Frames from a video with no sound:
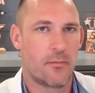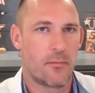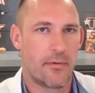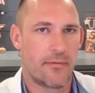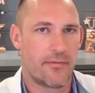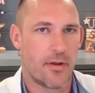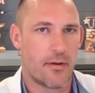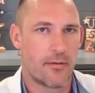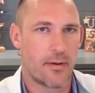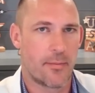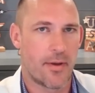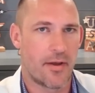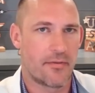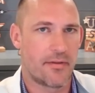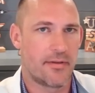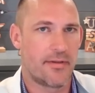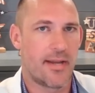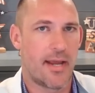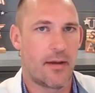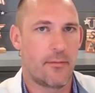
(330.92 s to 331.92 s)
We've known about
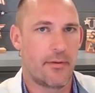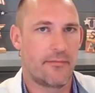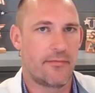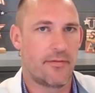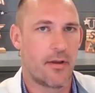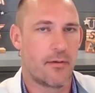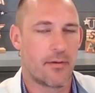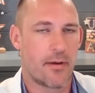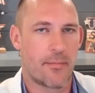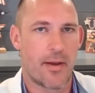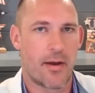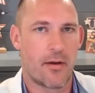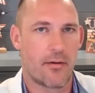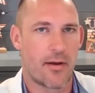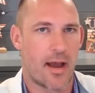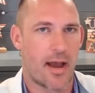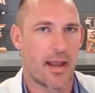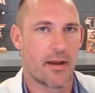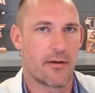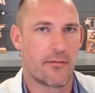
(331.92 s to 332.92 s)
the debt, we've known about
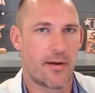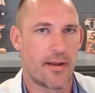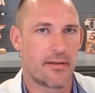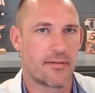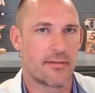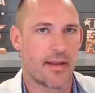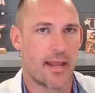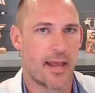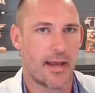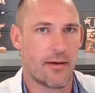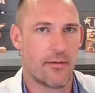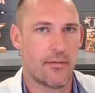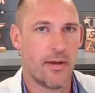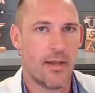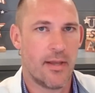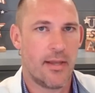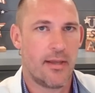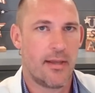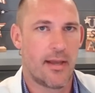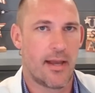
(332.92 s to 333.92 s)
higher rates now
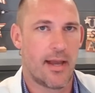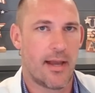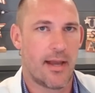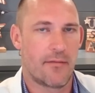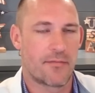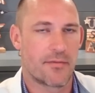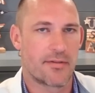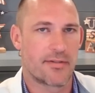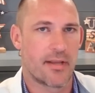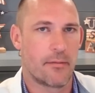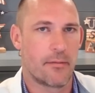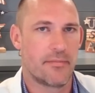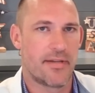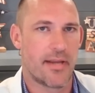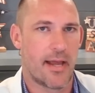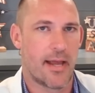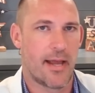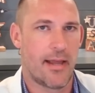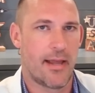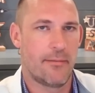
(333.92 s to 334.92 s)
for some
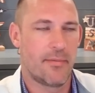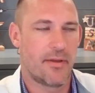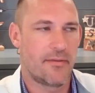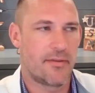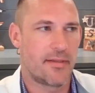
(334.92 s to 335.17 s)
time.